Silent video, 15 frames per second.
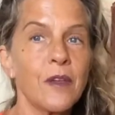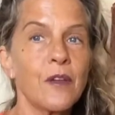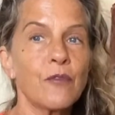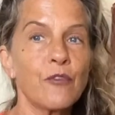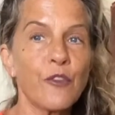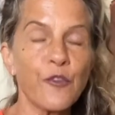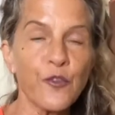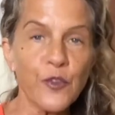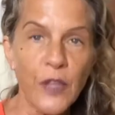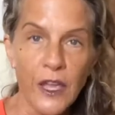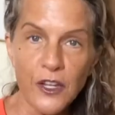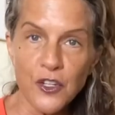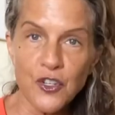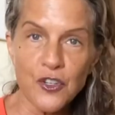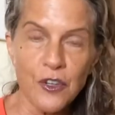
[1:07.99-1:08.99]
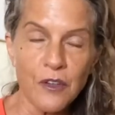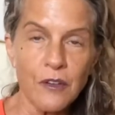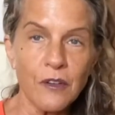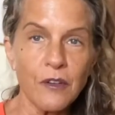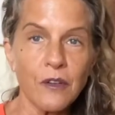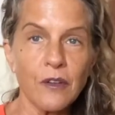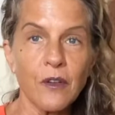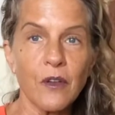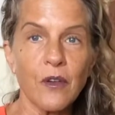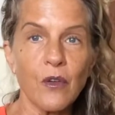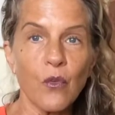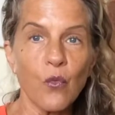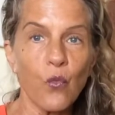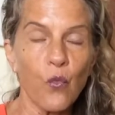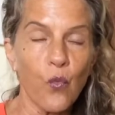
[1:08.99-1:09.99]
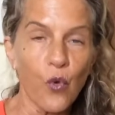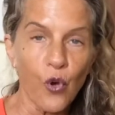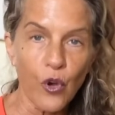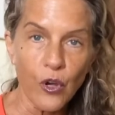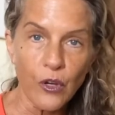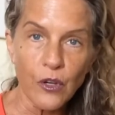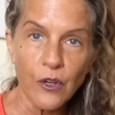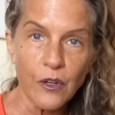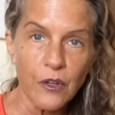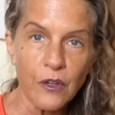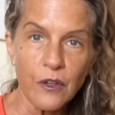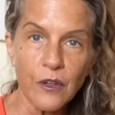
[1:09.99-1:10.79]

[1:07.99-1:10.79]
reflection, work,